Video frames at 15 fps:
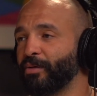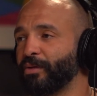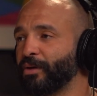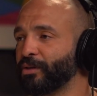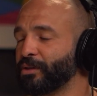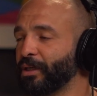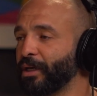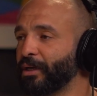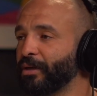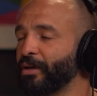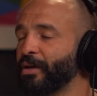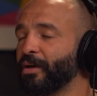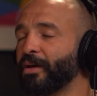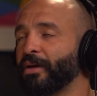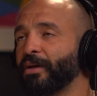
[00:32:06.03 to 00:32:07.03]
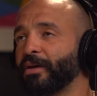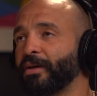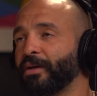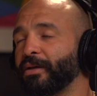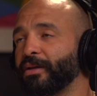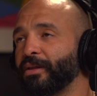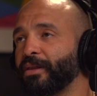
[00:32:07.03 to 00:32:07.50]
There's like
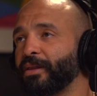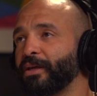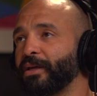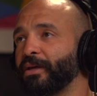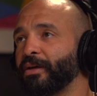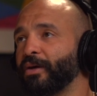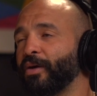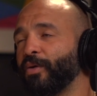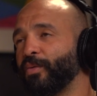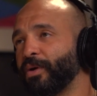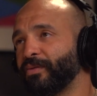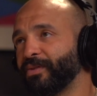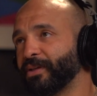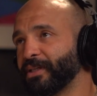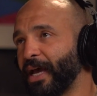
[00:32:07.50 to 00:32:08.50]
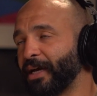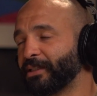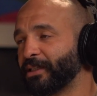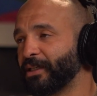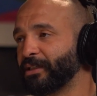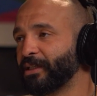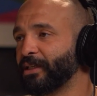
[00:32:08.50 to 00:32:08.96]
what if this
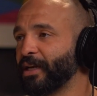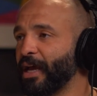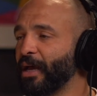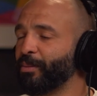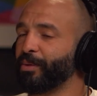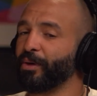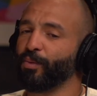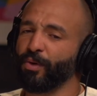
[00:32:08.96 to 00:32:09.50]
accident didn't happen?